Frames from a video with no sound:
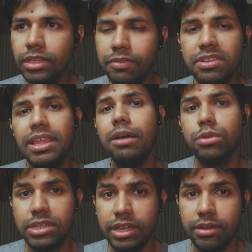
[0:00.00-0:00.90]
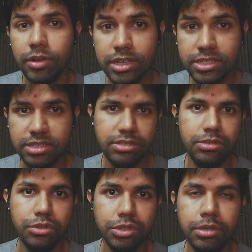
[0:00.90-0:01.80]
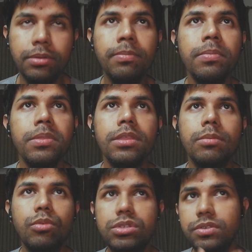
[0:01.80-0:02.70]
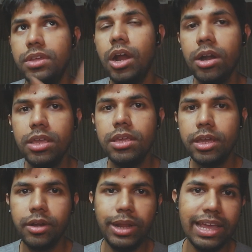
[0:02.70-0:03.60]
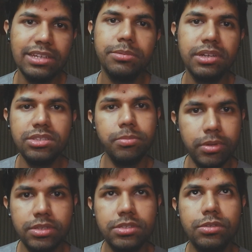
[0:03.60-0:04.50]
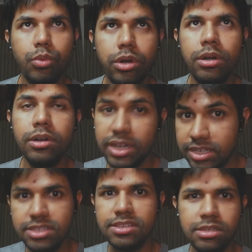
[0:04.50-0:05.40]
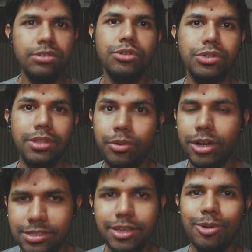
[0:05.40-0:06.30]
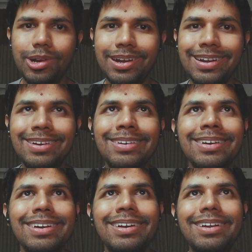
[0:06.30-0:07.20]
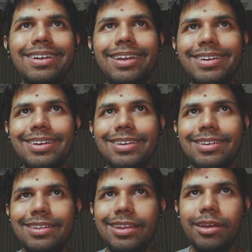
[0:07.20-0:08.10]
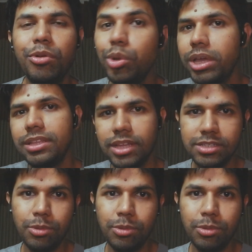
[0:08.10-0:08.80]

even that was, like, a religious institution. Most of the early kind of academic disciplines were religious institutions. They were not secular. Like, I mean, look at the Taj